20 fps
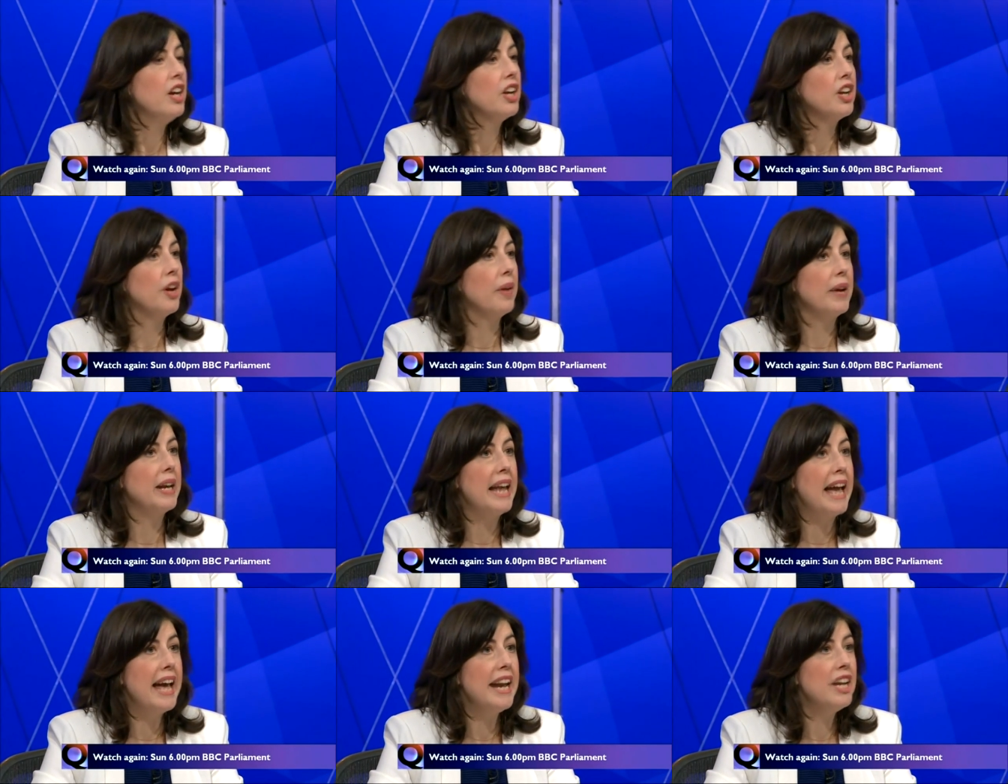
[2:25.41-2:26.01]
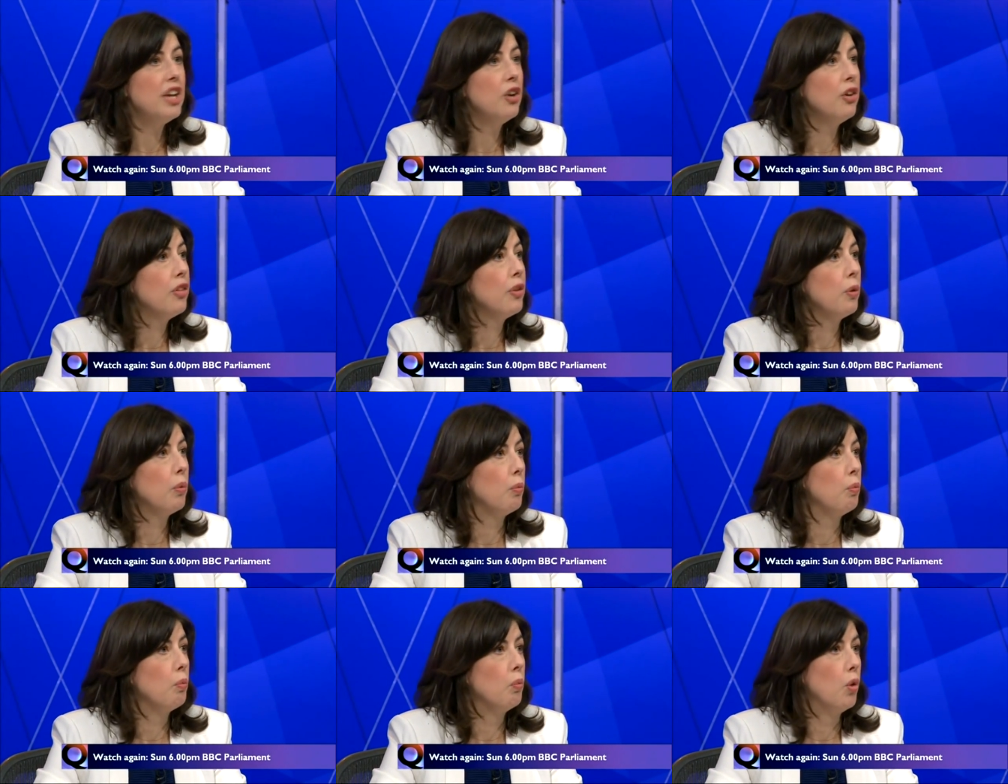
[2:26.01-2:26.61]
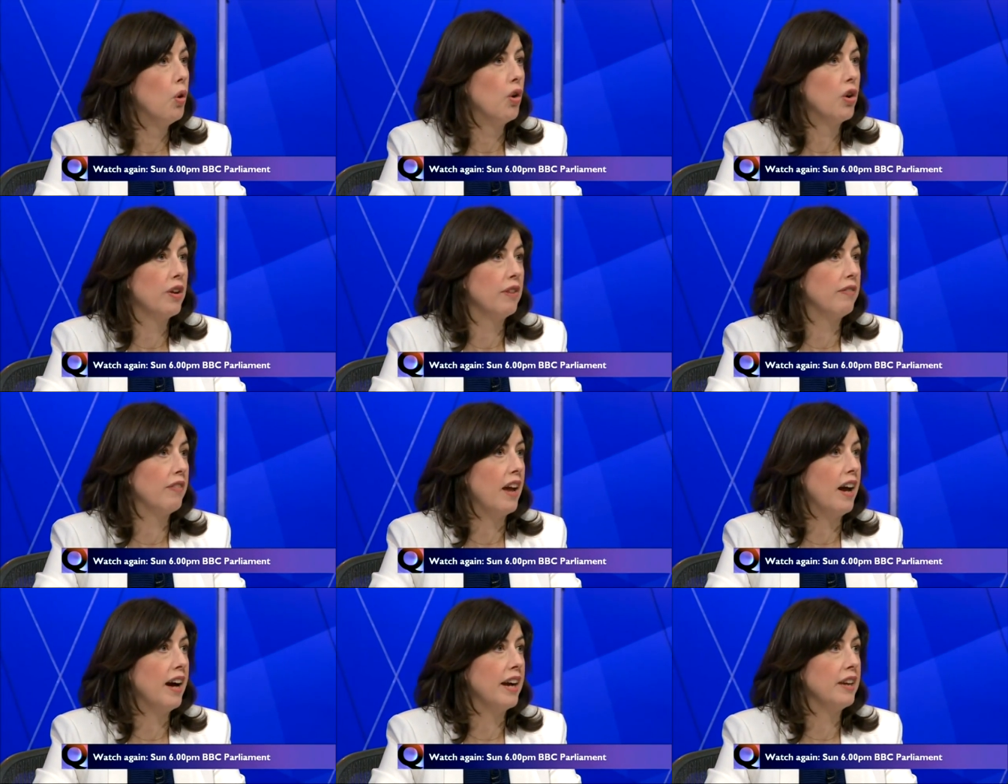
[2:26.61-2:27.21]
You know, in any other walk
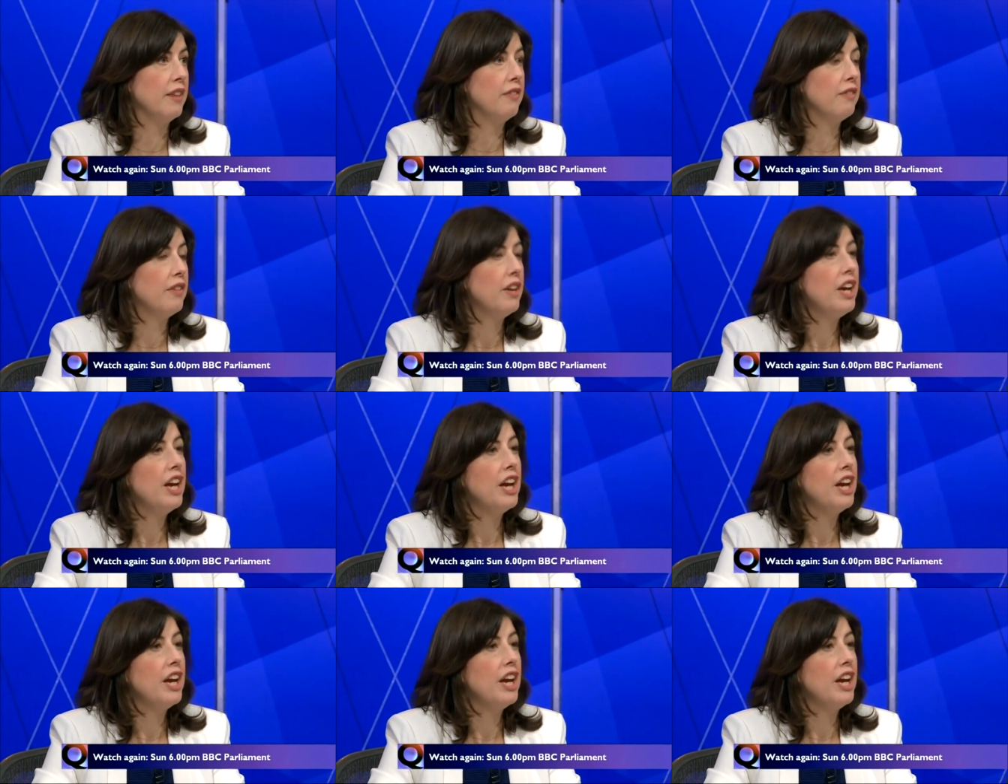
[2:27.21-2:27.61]
of life,